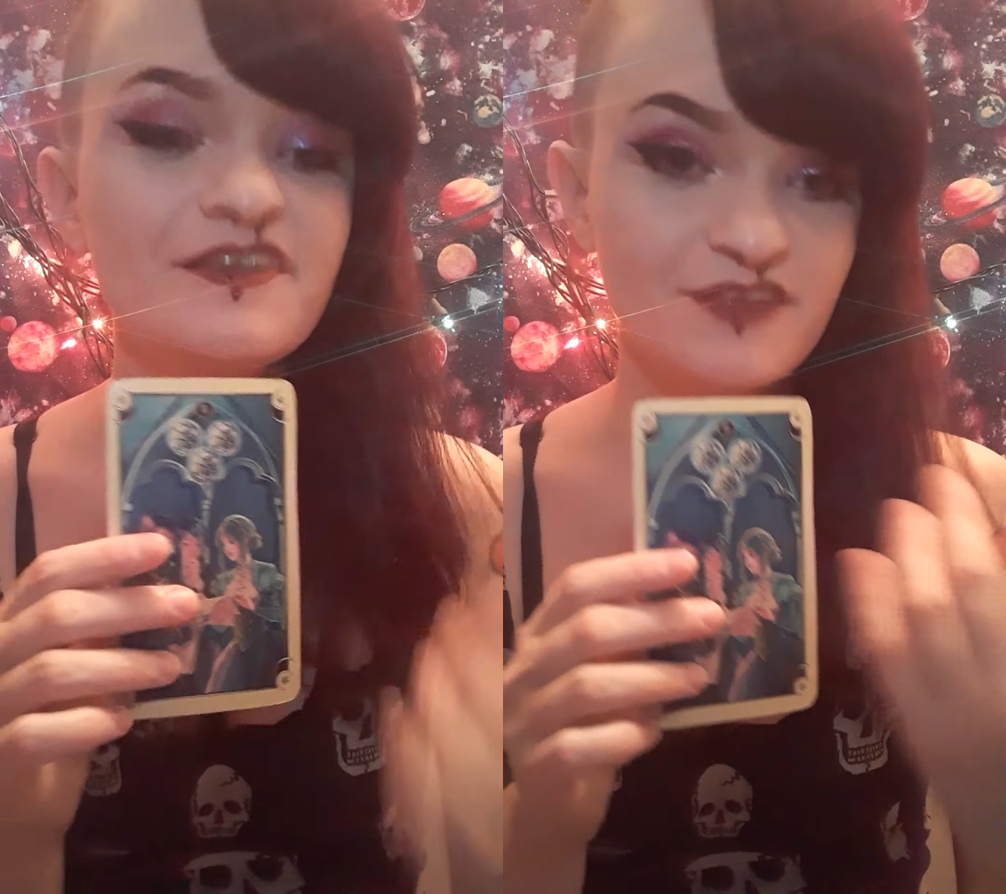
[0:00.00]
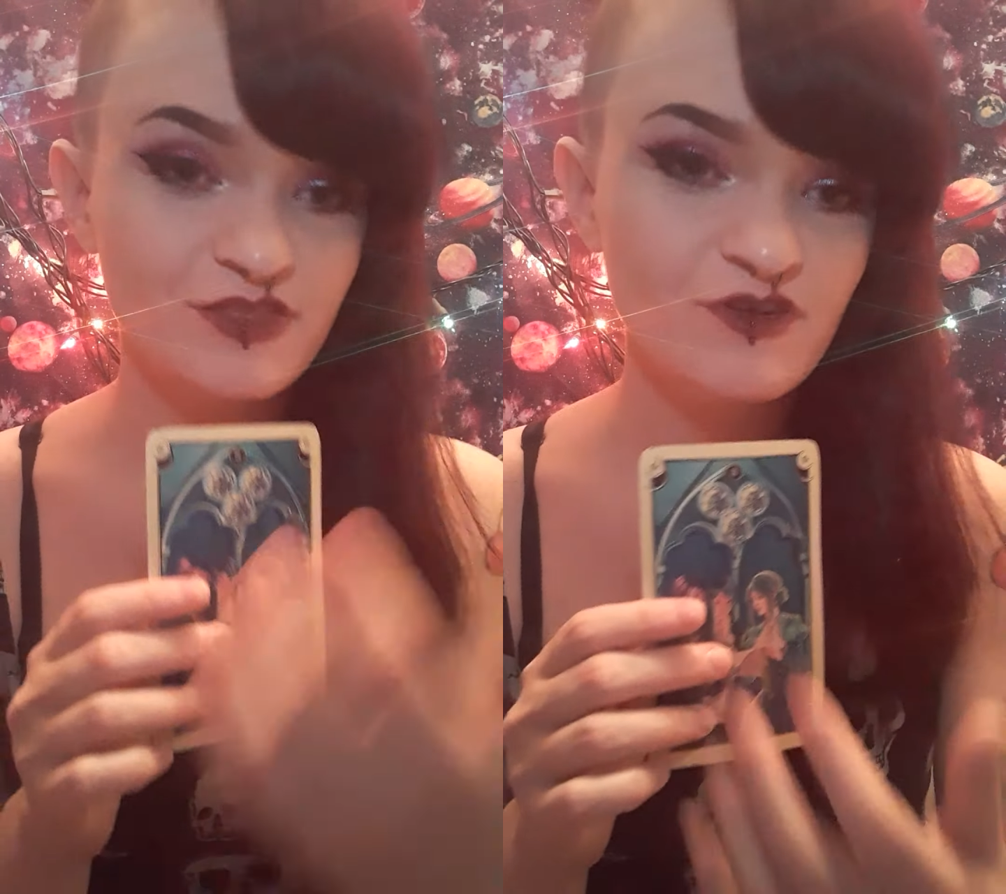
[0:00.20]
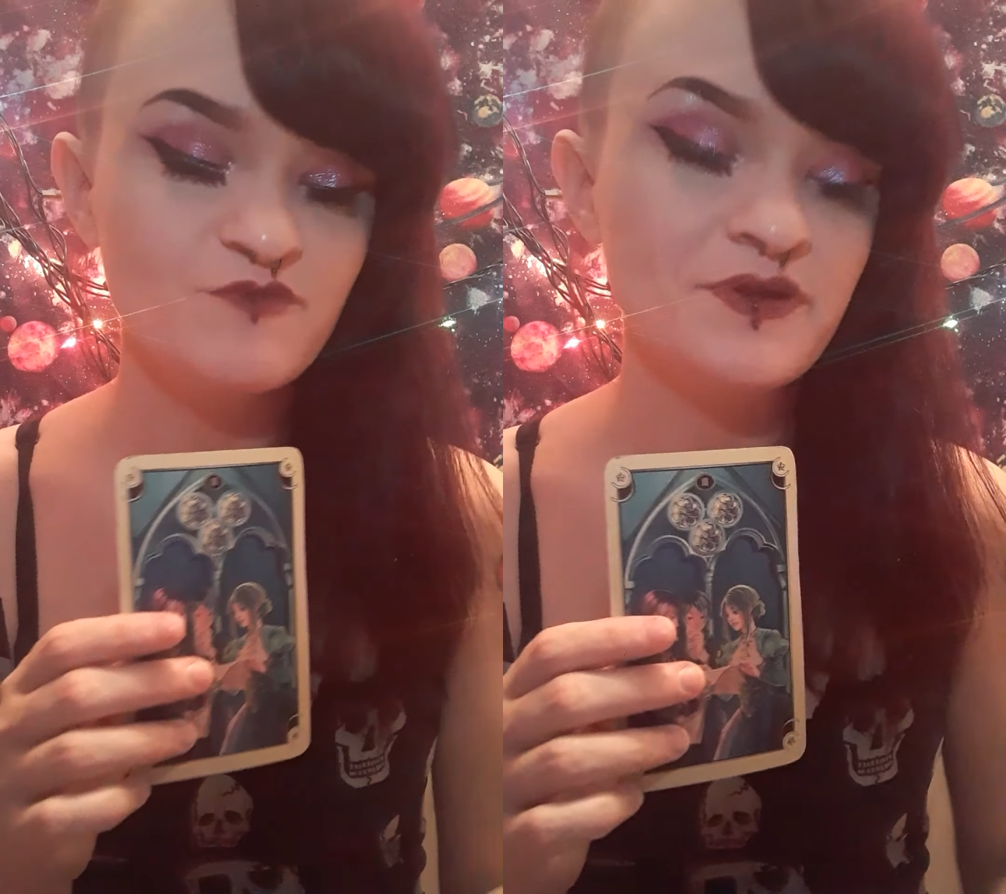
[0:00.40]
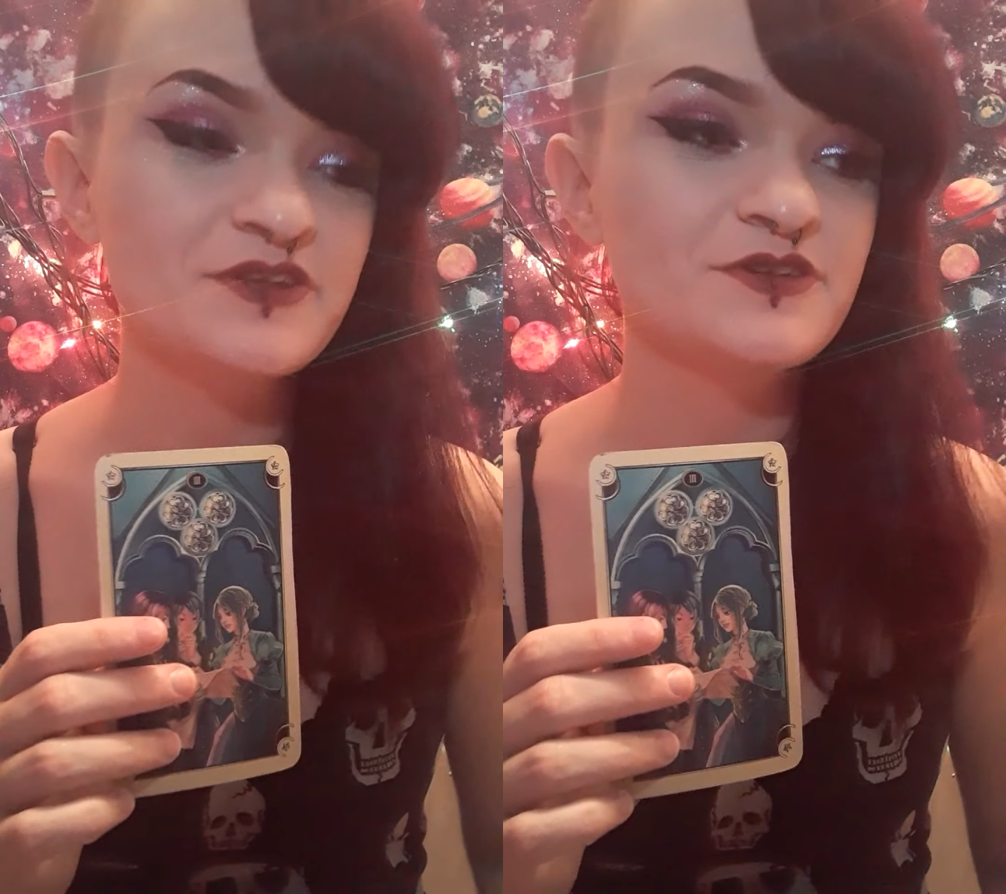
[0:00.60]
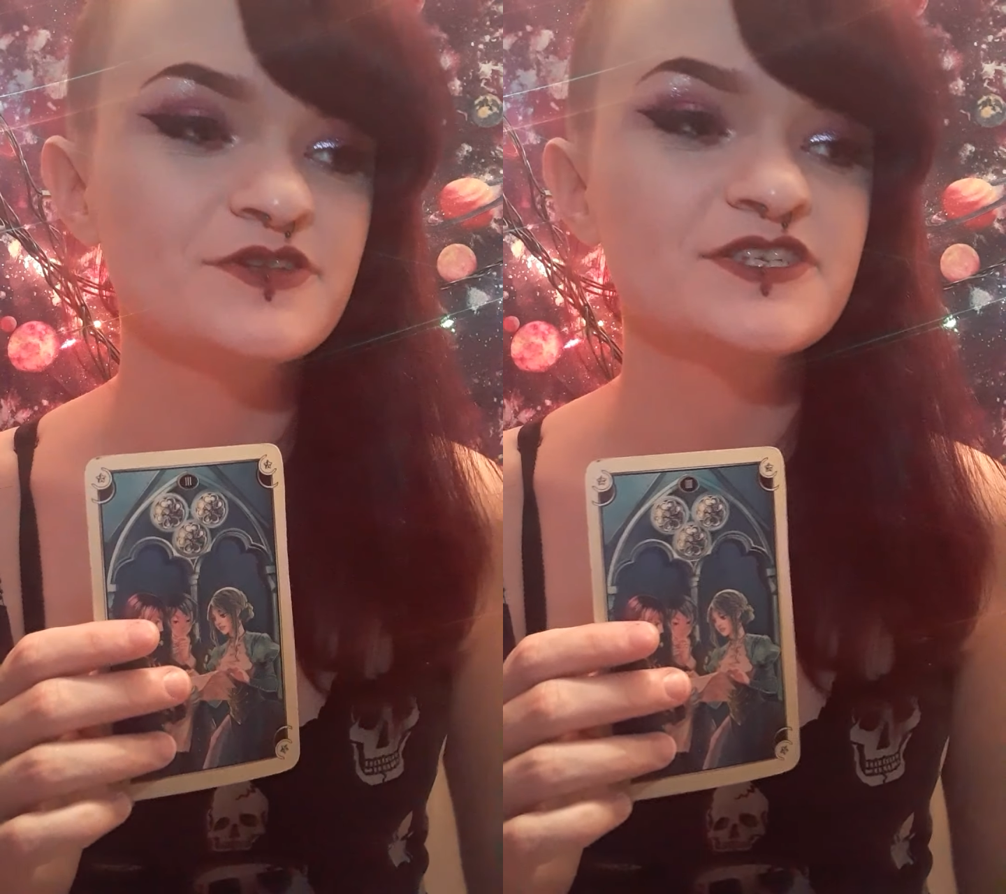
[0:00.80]
The Three of
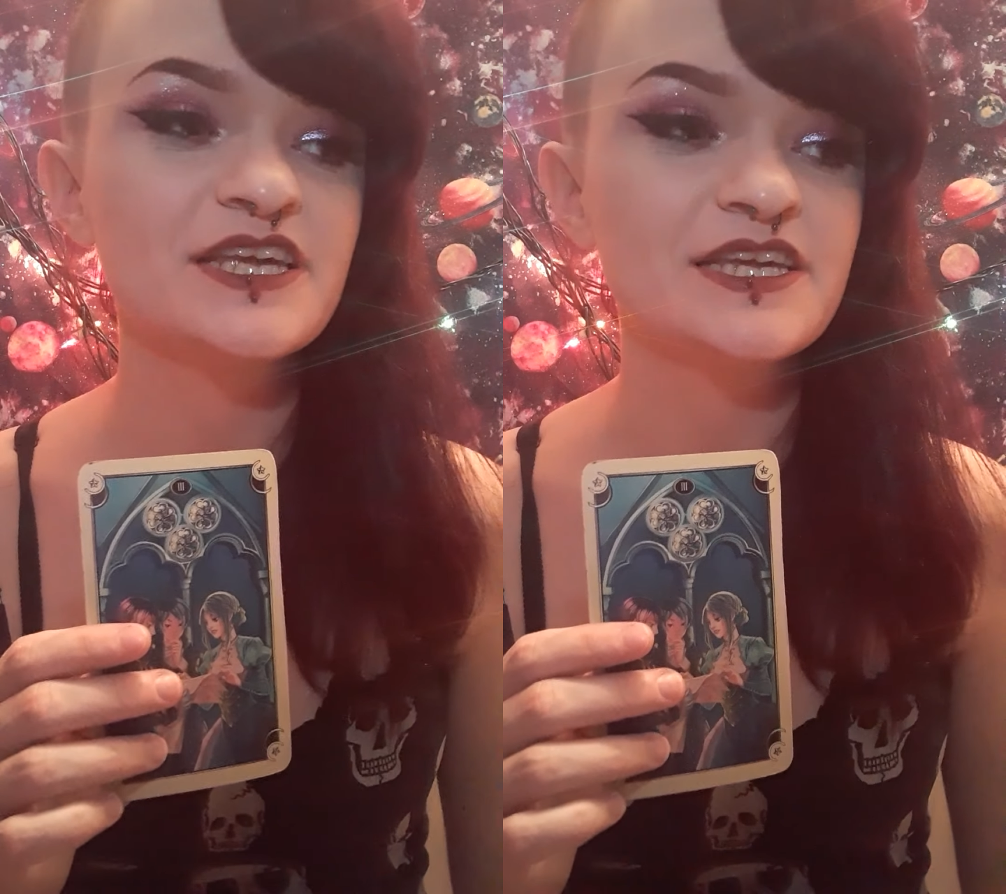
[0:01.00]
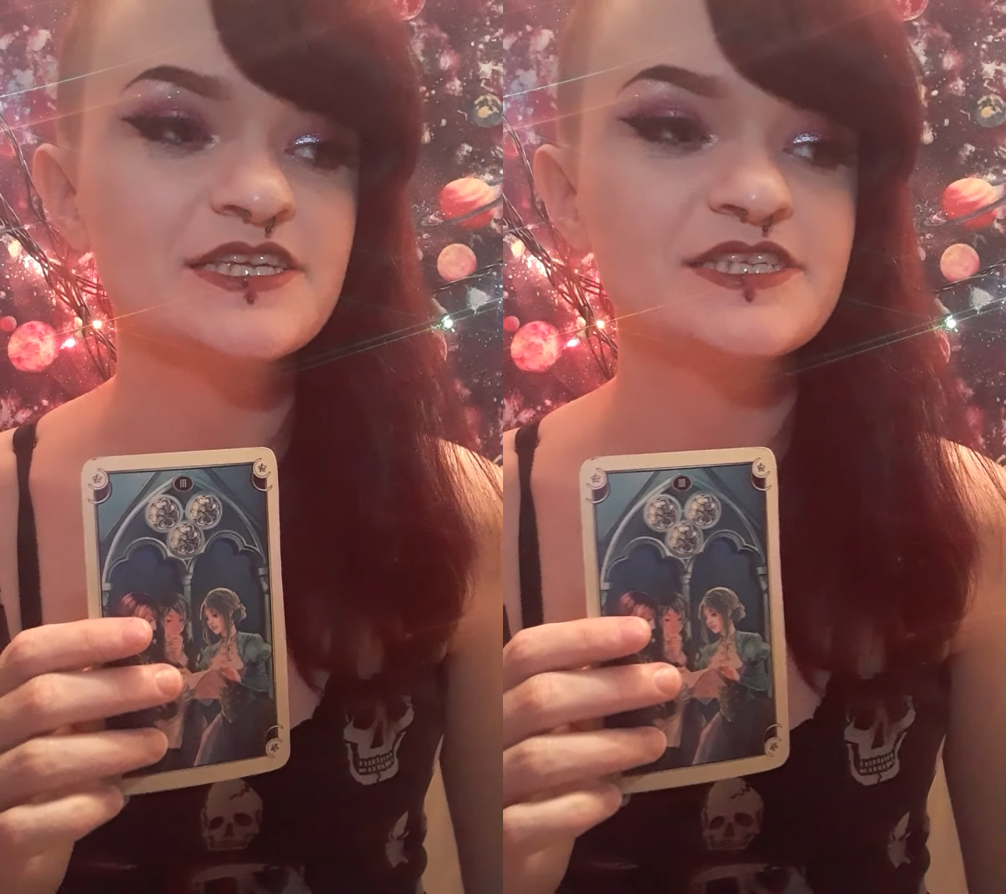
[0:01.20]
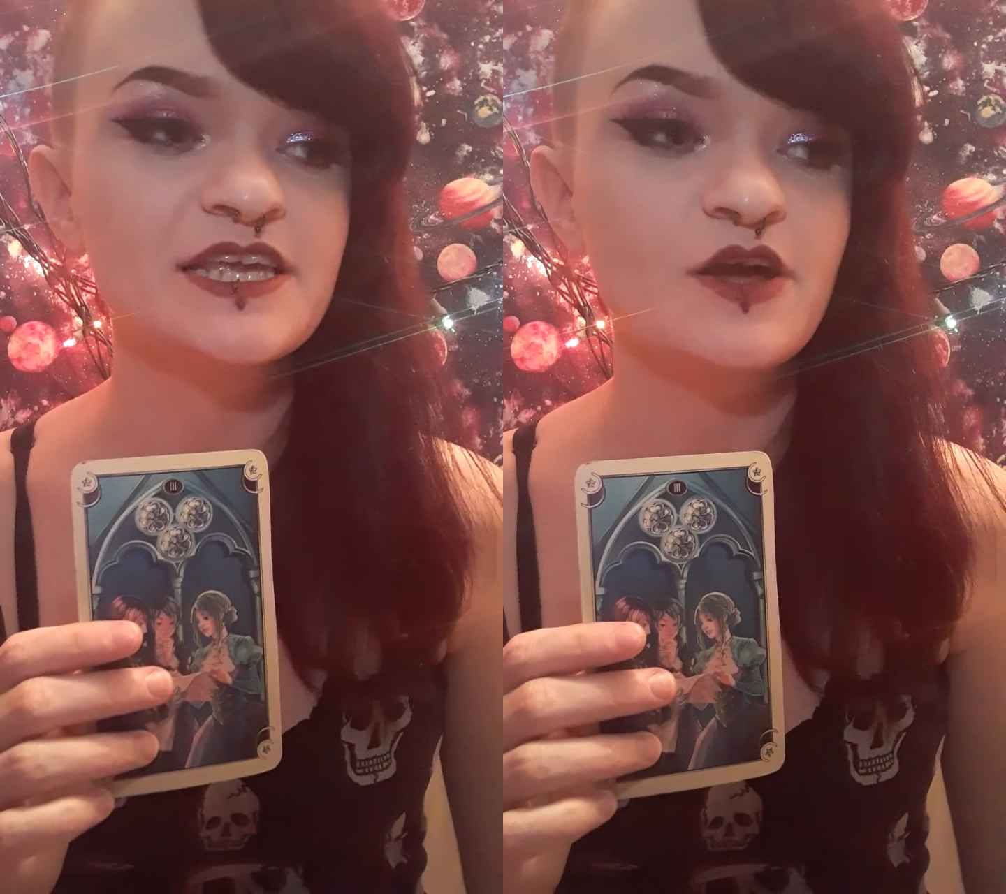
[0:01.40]
Pentacles is